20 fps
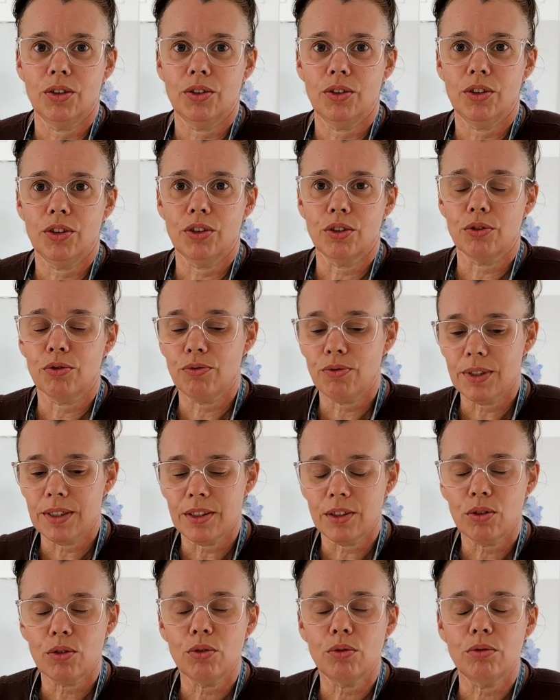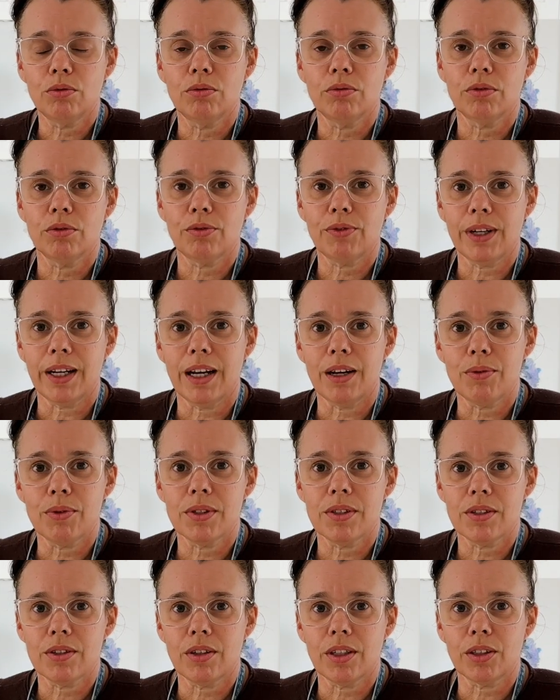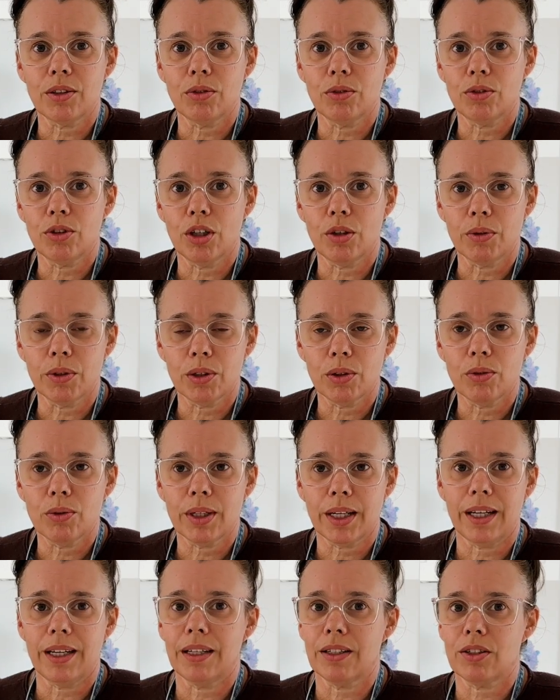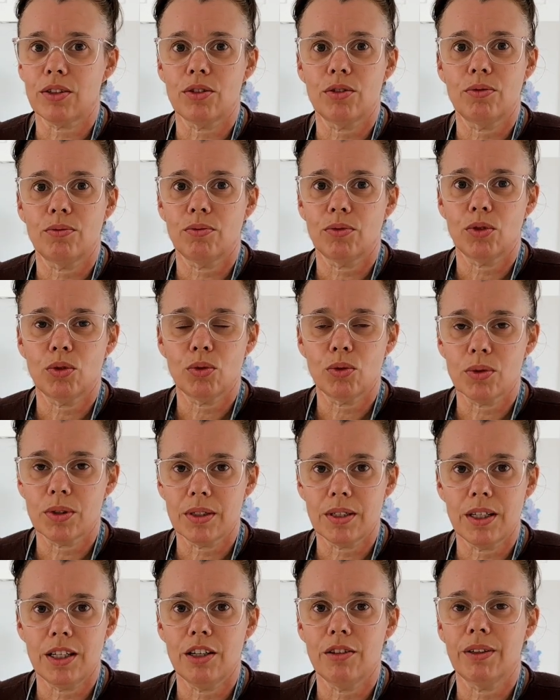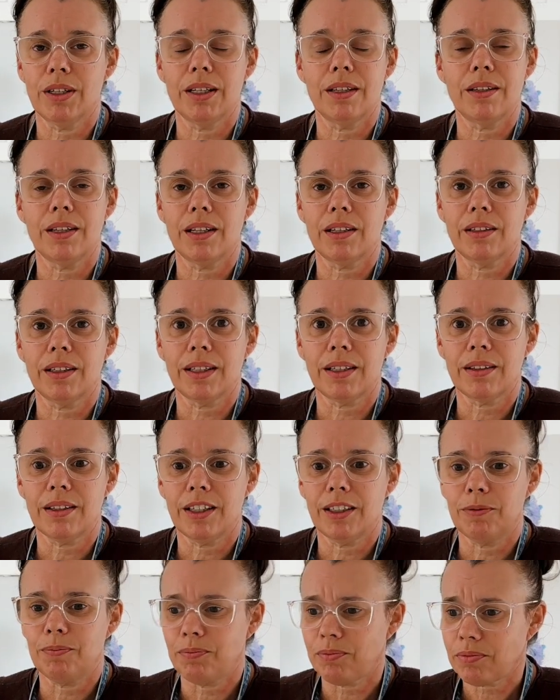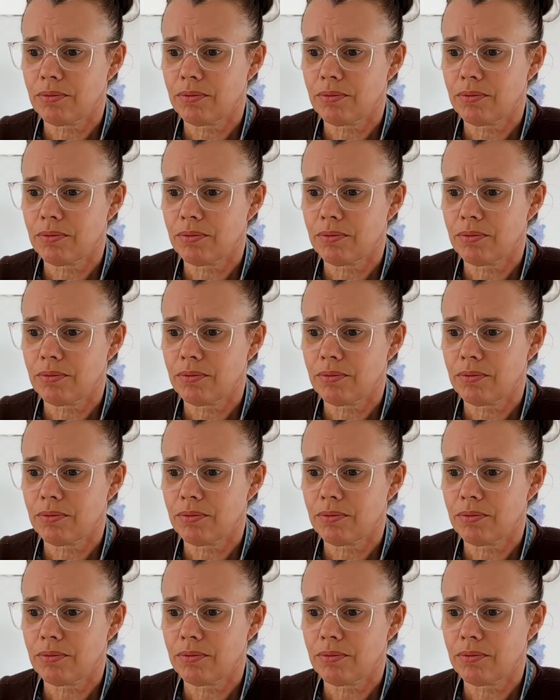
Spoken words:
you know, physical flowers that I could go and look at or see or anything like that.